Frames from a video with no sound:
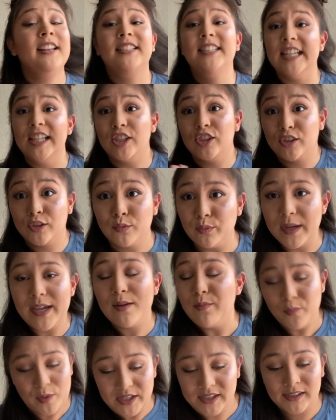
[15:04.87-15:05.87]

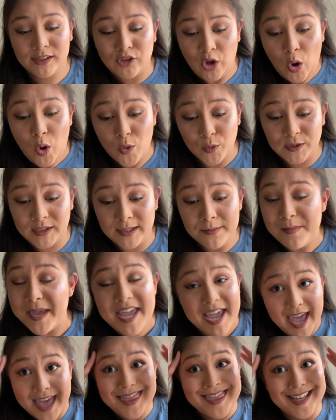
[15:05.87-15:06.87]
discreet was told to
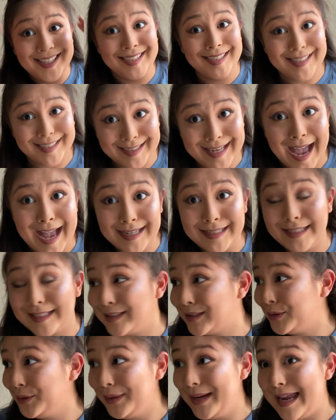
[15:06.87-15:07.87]
me and this is not
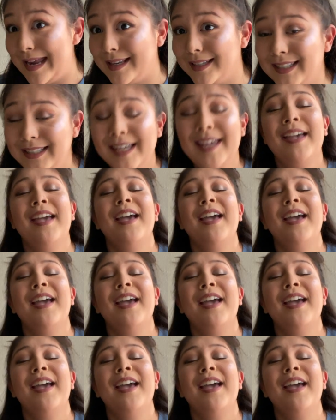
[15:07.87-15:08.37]
discreet.